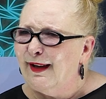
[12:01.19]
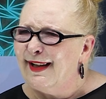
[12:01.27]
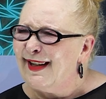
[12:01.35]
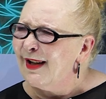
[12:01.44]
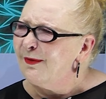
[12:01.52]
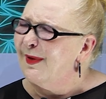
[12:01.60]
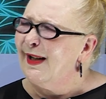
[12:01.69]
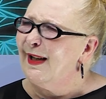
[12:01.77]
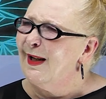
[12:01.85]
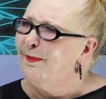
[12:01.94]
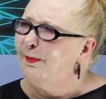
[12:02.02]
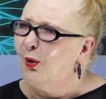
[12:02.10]
Is that
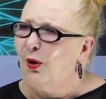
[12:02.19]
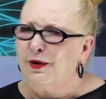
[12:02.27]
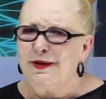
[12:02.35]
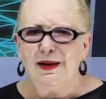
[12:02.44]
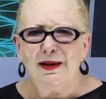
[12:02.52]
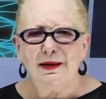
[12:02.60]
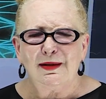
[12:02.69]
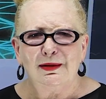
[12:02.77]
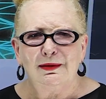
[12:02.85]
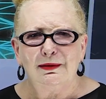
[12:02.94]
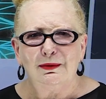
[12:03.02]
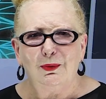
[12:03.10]
really important
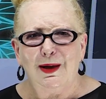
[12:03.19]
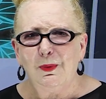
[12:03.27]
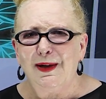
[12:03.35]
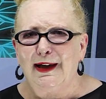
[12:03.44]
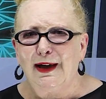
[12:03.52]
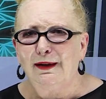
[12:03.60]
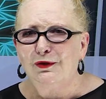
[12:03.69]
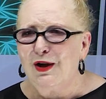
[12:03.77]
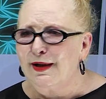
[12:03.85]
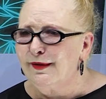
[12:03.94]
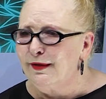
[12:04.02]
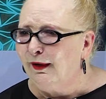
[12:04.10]
when we can
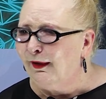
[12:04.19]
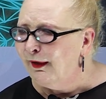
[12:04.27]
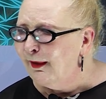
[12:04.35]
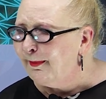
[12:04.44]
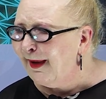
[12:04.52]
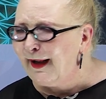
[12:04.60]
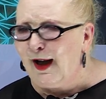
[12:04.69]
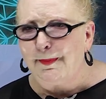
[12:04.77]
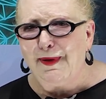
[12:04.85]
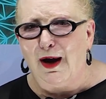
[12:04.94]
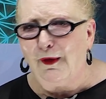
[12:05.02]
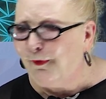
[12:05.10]
just pick
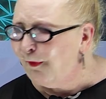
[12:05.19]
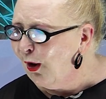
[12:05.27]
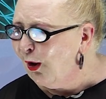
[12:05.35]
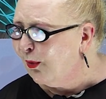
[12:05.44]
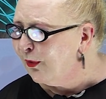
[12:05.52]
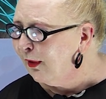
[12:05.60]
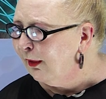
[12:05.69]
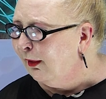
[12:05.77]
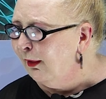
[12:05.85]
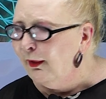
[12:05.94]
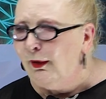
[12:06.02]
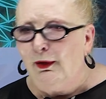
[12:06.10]
up our phone
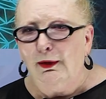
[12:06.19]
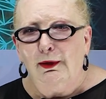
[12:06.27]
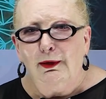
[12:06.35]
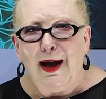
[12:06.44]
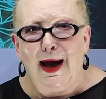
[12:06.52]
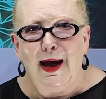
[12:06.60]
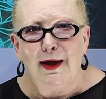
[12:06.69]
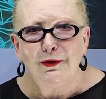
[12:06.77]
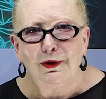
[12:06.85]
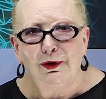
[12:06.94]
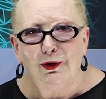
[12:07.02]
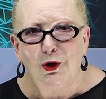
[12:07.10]

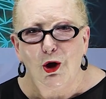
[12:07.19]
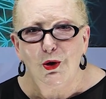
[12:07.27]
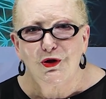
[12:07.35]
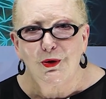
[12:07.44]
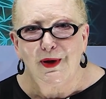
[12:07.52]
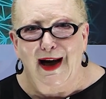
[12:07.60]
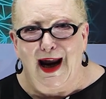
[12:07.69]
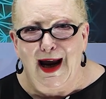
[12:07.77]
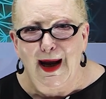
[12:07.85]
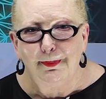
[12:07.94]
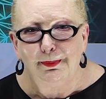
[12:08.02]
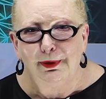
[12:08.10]
and go to an
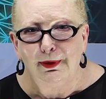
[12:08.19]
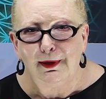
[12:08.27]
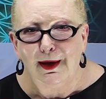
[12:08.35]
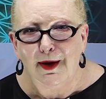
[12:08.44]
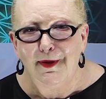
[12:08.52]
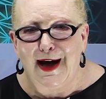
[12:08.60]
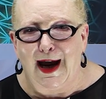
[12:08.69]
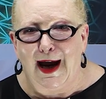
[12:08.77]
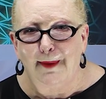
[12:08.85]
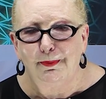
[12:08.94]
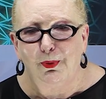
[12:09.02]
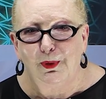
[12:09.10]
app and the
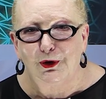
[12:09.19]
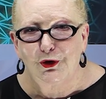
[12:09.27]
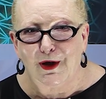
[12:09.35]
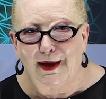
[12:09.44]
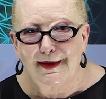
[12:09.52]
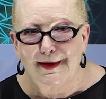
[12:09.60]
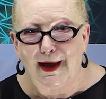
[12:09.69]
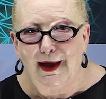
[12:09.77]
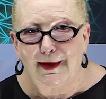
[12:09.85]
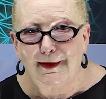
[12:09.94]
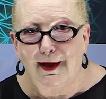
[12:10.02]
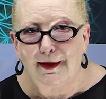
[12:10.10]
app will
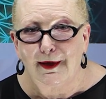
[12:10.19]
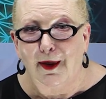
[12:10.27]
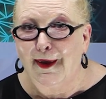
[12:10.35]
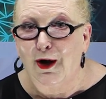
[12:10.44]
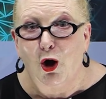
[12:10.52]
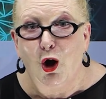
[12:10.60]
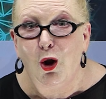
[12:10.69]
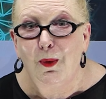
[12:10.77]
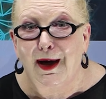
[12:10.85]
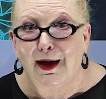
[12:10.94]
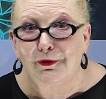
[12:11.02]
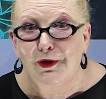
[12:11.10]
translate it, and then all
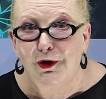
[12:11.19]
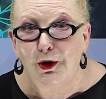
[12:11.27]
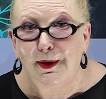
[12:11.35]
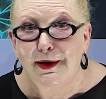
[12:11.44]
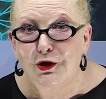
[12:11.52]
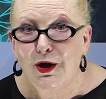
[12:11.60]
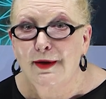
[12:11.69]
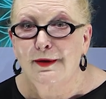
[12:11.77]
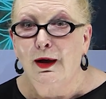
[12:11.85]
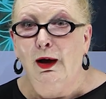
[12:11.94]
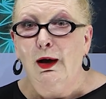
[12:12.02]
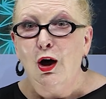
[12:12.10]
we have to do is
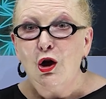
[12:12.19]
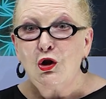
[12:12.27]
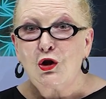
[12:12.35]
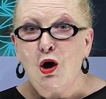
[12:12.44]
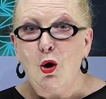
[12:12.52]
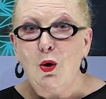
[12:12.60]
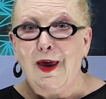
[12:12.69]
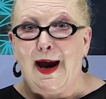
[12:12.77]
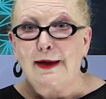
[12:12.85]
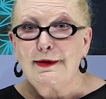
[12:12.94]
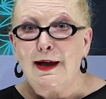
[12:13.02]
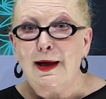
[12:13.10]
just show
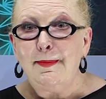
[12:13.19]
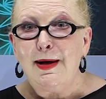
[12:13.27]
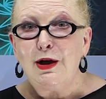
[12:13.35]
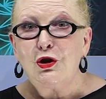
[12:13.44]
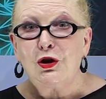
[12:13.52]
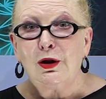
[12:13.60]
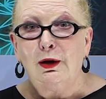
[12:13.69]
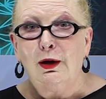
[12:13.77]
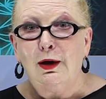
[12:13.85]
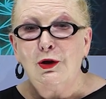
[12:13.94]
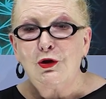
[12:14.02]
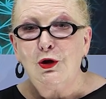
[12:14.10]
that image
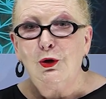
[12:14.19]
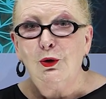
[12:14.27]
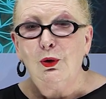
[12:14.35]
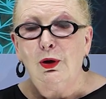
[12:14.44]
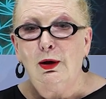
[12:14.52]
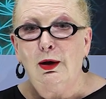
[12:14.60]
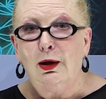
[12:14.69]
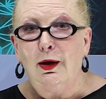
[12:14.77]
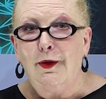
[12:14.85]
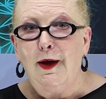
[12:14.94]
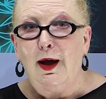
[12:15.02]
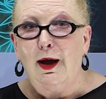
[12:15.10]
to
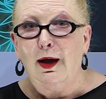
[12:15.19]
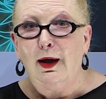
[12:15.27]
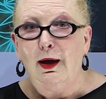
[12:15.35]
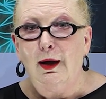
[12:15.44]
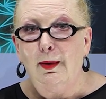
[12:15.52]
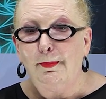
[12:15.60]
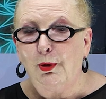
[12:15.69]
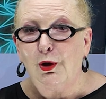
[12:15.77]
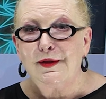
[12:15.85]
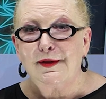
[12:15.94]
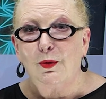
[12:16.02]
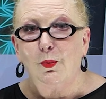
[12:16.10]
the
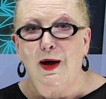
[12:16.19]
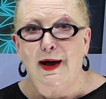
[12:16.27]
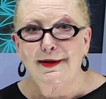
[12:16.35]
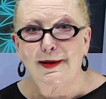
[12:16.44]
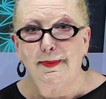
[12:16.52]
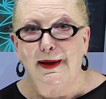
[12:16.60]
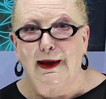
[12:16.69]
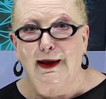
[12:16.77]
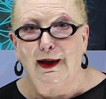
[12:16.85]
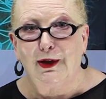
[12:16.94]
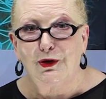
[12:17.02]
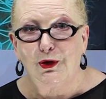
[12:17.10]
person we are
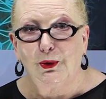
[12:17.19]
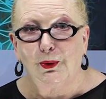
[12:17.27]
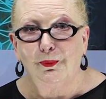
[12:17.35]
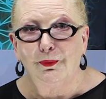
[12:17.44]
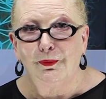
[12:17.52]
speaking to?